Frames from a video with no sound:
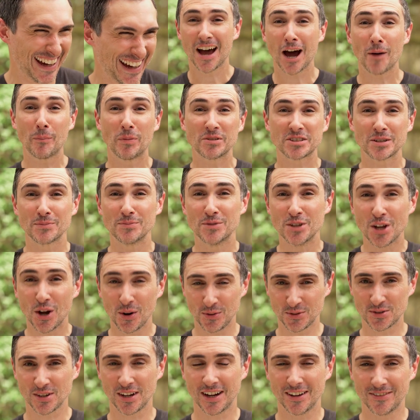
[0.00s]
I'll put some
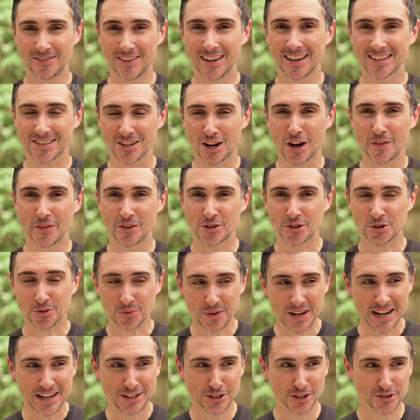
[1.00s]
notes of this on the
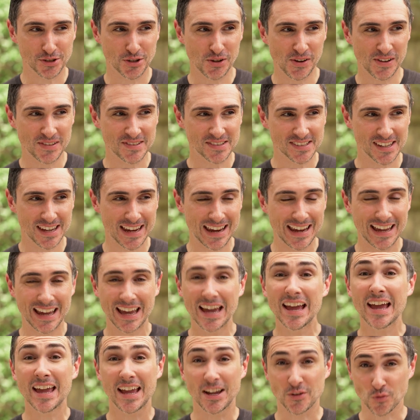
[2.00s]
screen just so you can see.
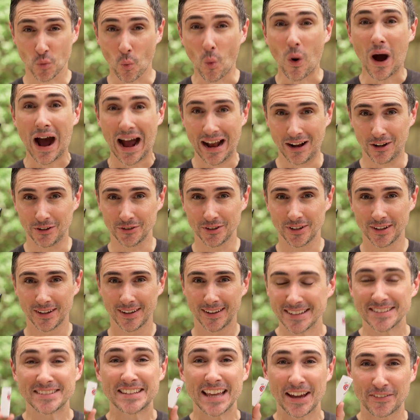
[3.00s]
It's wild.
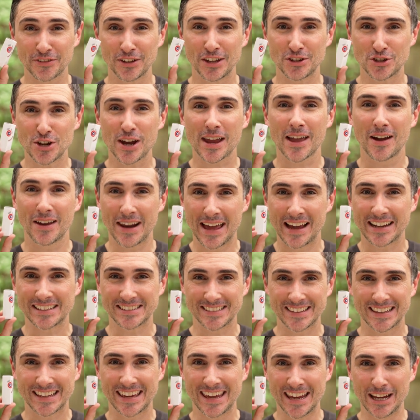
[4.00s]
Definitely check out
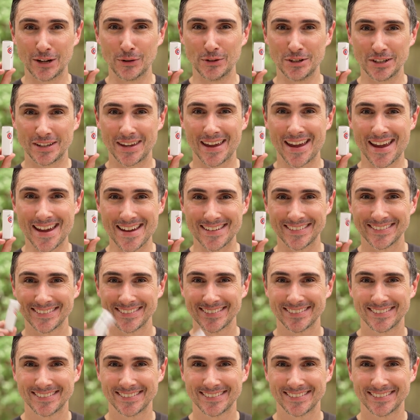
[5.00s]
Exit the King when you can.